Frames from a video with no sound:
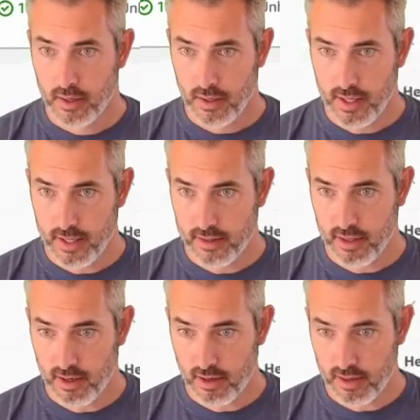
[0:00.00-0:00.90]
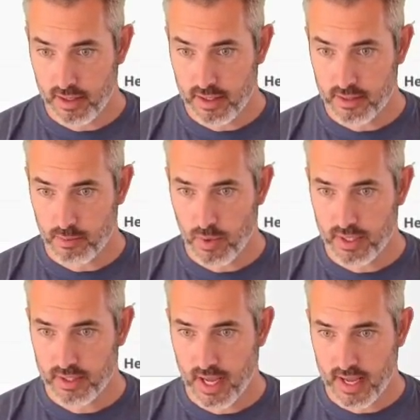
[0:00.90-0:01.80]
and there is one
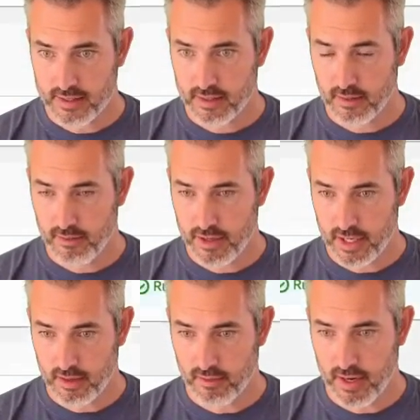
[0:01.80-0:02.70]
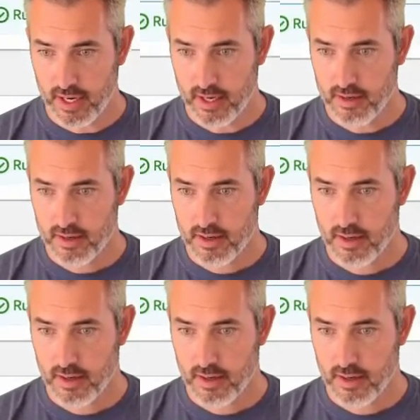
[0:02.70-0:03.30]
task running right here,